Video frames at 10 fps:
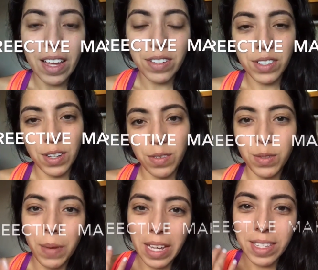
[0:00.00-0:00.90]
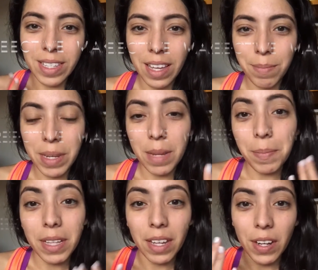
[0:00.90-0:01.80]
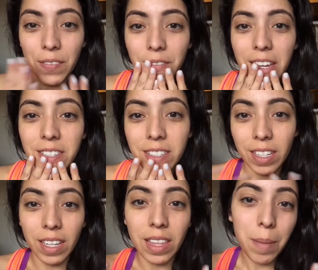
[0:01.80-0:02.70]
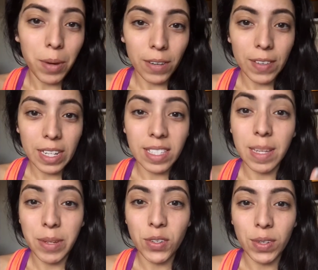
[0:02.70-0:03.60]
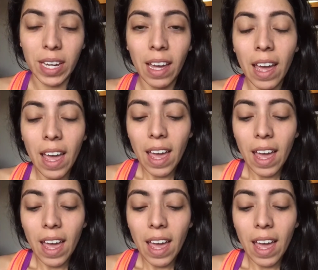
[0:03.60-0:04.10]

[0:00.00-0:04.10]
It shows ways to manipulate your face to get that perfect symmetry.